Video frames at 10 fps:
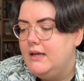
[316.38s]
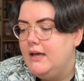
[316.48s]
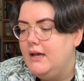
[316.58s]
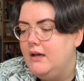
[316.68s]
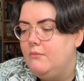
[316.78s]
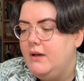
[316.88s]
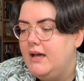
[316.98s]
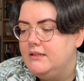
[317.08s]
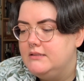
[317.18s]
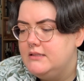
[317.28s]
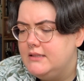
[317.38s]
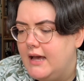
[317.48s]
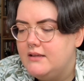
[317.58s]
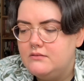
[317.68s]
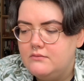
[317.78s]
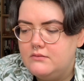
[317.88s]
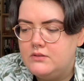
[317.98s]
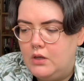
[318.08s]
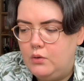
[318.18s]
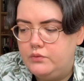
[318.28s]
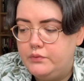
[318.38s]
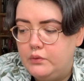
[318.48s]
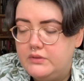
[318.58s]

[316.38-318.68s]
and that sold for